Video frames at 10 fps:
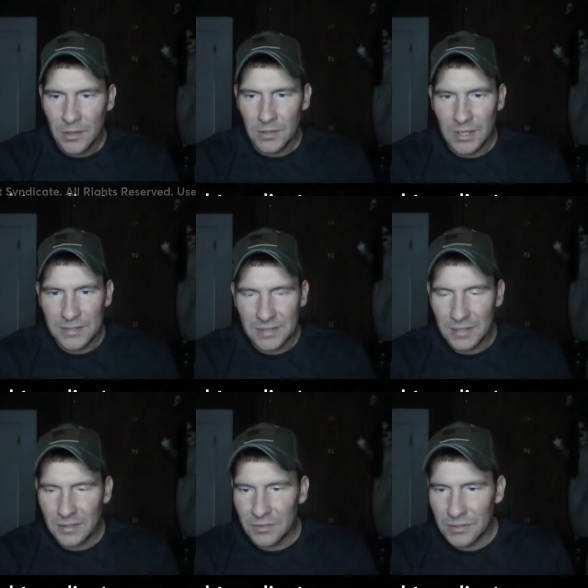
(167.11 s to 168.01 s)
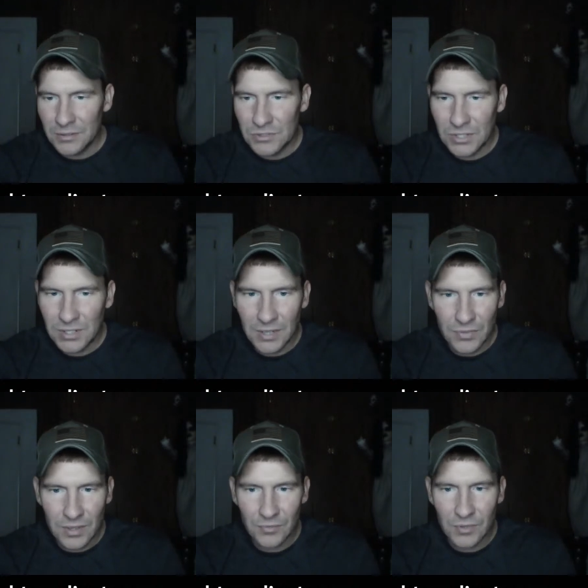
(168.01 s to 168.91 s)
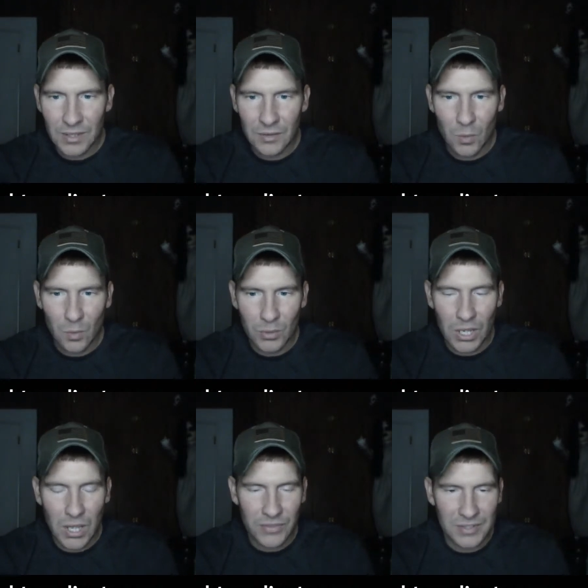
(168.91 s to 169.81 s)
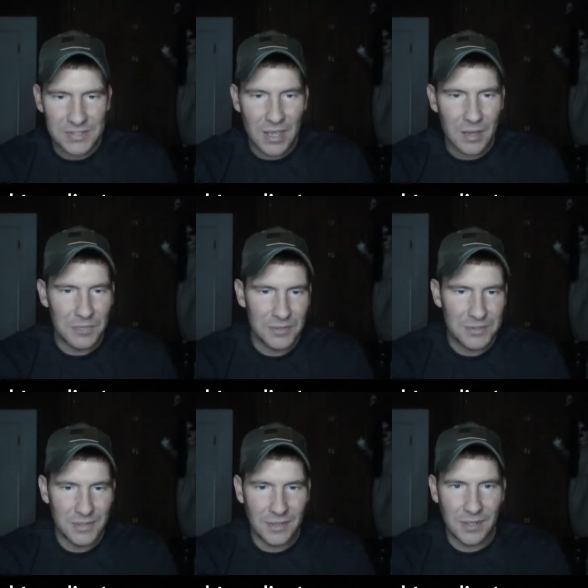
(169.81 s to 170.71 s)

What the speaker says: You guys can go on there and check out that if you like horror gothic style music.